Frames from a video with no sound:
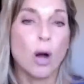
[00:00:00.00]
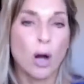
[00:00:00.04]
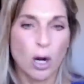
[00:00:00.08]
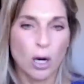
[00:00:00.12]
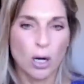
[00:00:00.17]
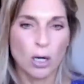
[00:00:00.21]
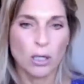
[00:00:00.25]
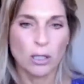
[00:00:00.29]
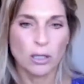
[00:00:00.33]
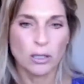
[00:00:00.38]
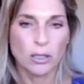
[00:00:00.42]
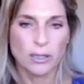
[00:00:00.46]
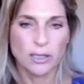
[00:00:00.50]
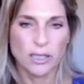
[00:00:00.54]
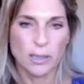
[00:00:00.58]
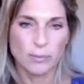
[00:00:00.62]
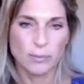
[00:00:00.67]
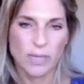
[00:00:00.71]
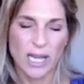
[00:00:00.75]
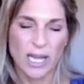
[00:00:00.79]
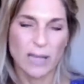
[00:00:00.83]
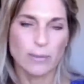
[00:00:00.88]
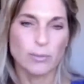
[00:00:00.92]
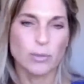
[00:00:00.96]
hard
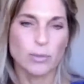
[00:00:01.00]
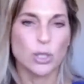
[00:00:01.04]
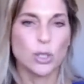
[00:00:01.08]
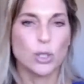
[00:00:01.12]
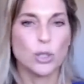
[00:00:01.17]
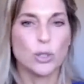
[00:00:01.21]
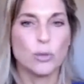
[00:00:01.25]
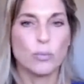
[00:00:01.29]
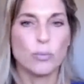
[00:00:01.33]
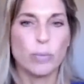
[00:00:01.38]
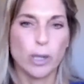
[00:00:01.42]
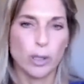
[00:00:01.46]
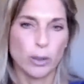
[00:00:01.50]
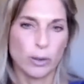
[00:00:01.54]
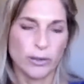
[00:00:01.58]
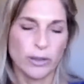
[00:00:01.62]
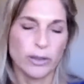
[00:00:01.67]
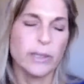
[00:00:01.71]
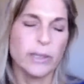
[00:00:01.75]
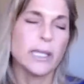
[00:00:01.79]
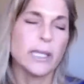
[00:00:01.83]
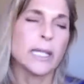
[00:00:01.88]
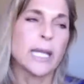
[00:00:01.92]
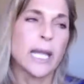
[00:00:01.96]
sometimes to do
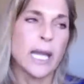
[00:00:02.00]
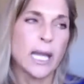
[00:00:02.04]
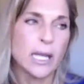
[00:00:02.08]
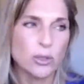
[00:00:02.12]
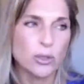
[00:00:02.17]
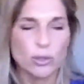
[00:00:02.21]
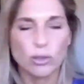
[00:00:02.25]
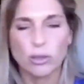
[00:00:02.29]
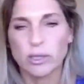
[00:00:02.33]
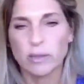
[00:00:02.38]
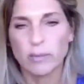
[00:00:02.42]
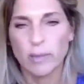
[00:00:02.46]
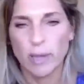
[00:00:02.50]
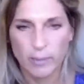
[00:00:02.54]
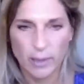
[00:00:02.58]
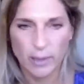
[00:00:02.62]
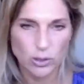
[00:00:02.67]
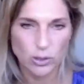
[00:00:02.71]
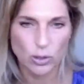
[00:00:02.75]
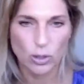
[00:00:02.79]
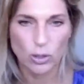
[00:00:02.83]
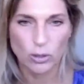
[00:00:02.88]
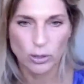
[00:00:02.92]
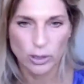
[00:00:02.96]
both. And then occasionally maybe
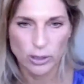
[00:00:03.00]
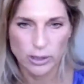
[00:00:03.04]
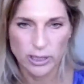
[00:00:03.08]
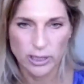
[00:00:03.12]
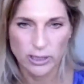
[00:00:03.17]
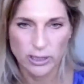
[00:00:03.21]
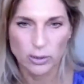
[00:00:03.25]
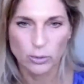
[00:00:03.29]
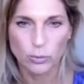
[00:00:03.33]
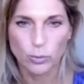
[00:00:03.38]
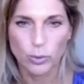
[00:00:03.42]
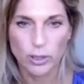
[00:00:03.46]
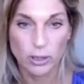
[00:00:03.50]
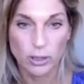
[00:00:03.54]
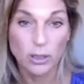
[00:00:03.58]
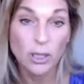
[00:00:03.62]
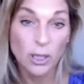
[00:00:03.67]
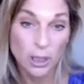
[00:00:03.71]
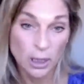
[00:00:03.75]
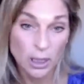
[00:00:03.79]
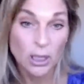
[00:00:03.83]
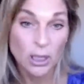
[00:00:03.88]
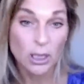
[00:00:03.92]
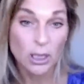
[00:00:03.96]
it's go to dinner with a,